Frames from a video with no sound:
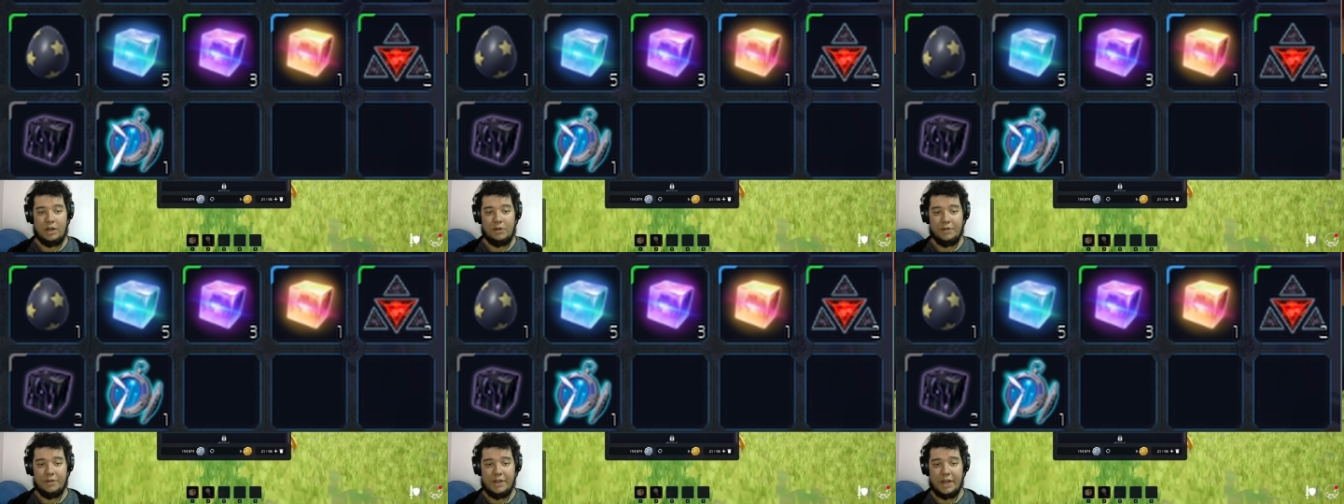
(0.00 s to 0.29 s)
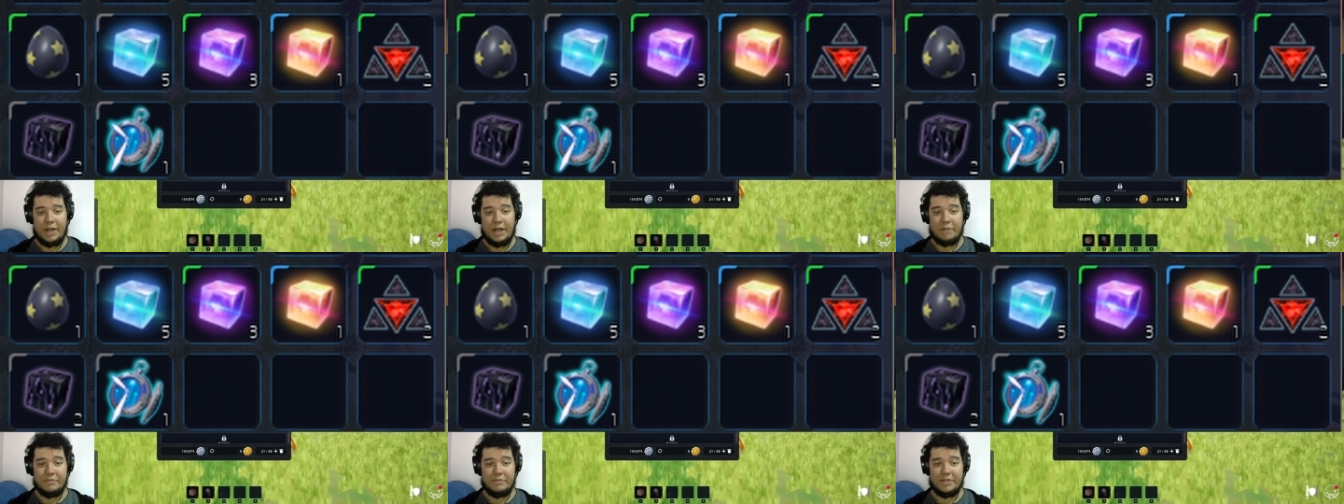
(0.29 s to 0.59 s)
the
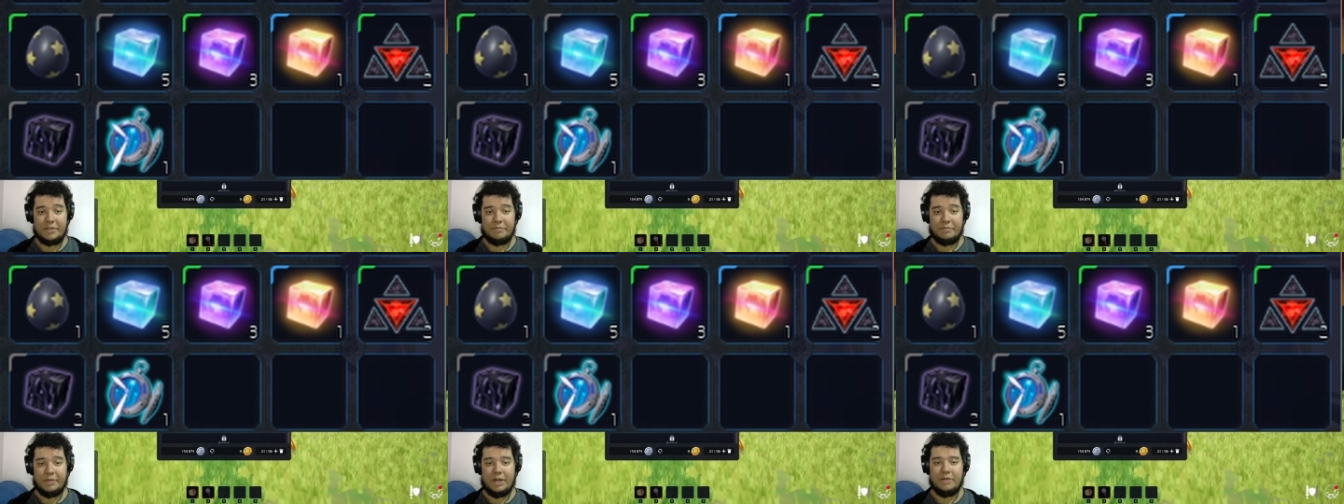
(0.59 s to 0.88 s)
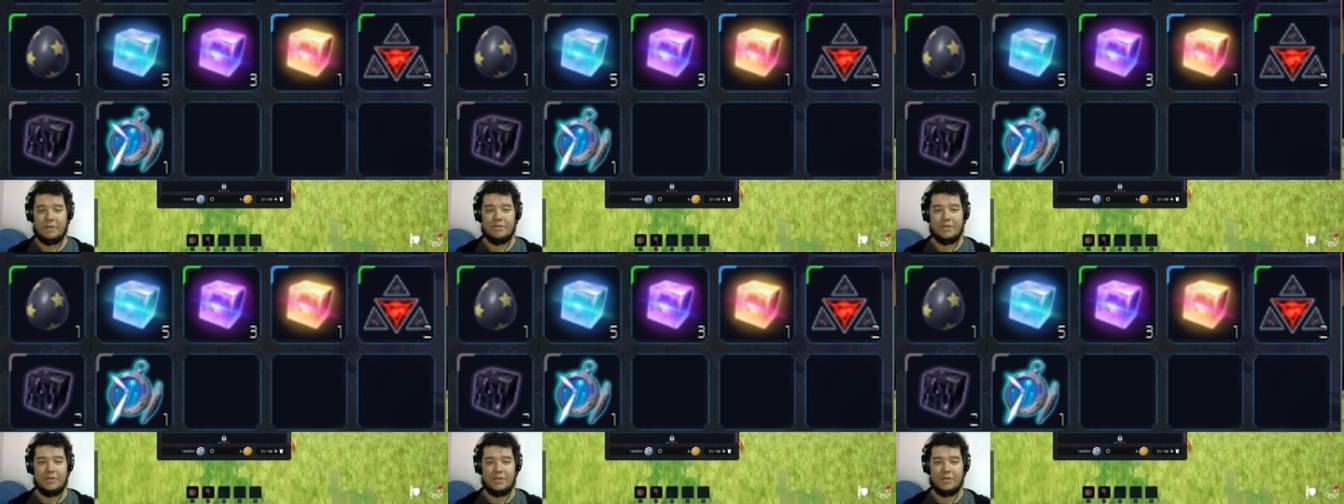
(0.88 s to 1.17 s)
items are
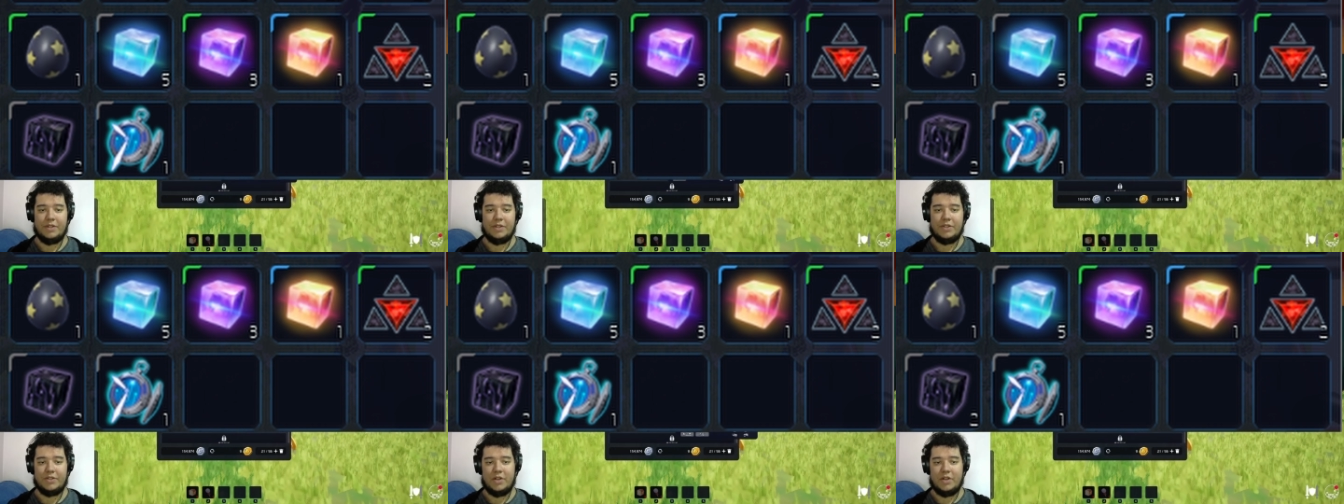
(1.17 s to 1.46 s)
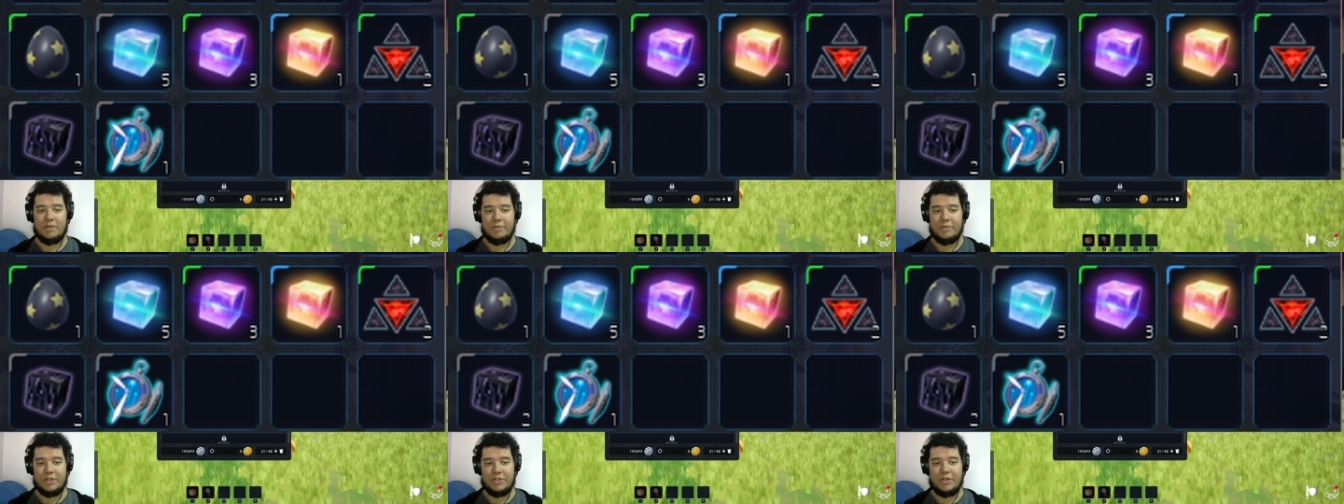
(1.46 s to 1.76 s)
bound, so there's
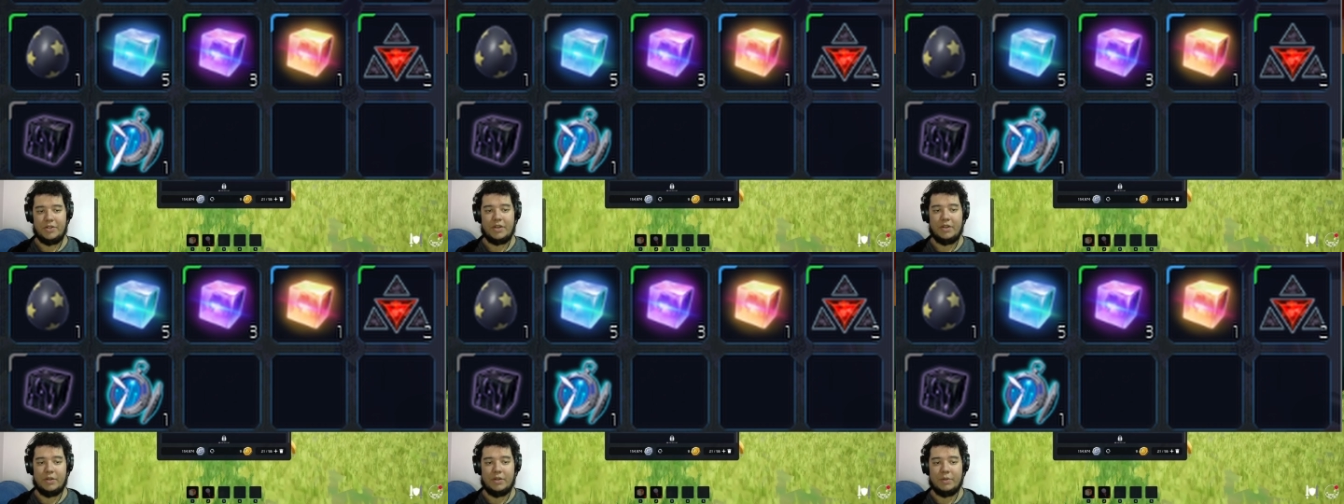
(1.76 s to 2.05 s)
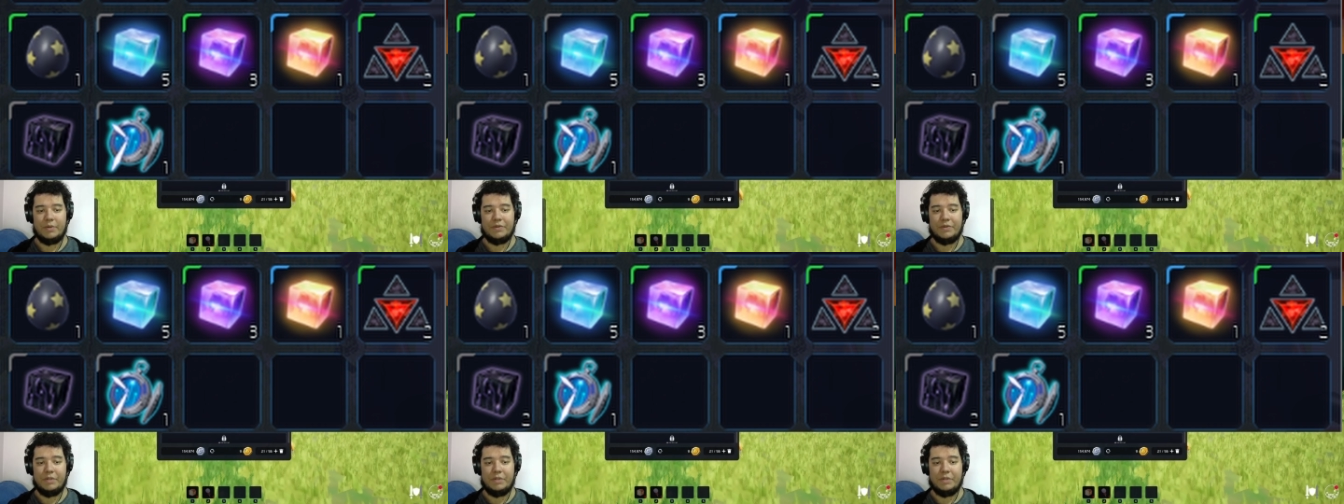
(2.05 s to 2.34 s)
not much you can
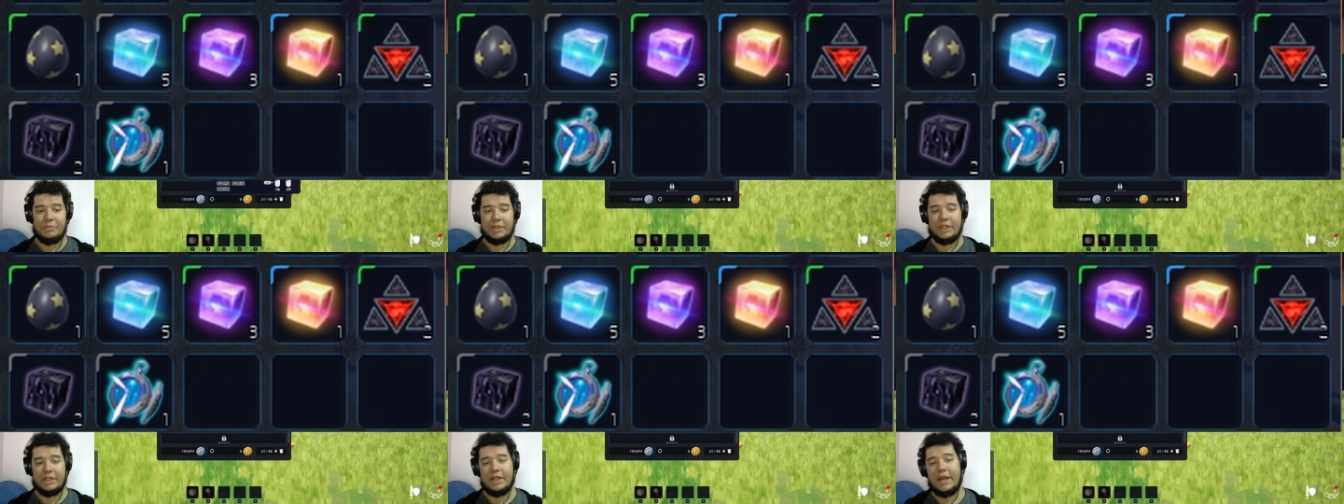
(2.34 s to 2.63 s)
do with it, but the